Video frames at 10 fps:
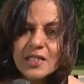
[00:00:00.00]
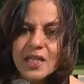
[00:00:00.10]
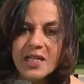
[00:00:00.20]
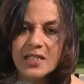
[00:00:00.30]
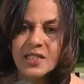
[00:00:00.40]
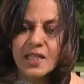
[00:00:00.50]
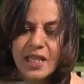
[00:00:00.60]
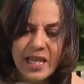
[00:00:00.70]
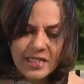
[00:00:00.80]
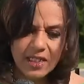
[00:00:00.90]
us
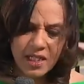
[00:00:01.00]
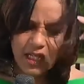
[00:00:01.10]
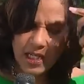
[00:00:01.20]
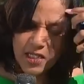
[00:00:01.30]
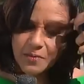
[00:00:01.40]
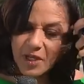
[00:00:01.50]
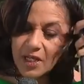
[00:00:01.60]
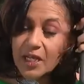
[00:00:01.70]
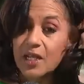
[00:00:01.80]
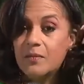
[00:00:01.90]
that he has
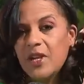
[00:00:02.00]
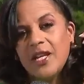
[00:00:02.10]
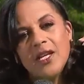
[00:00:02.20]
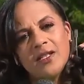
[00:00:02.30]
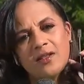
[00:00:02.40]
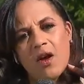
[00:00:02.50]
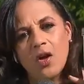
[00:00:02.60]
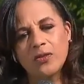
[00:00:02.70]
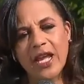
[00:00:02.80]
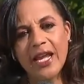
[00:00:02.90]
been in meetings
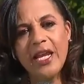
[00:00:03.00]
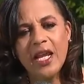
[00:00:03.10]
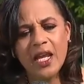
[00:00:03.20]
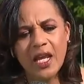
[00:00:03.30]
all day